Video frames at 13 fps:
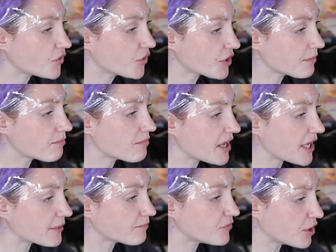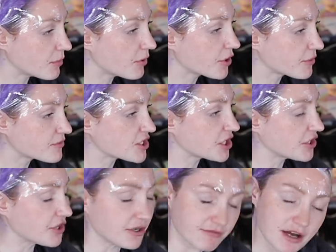You can bet your bottom
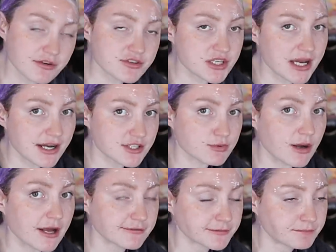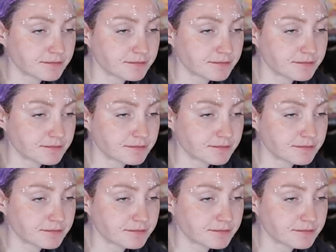dollar that if I was a housewife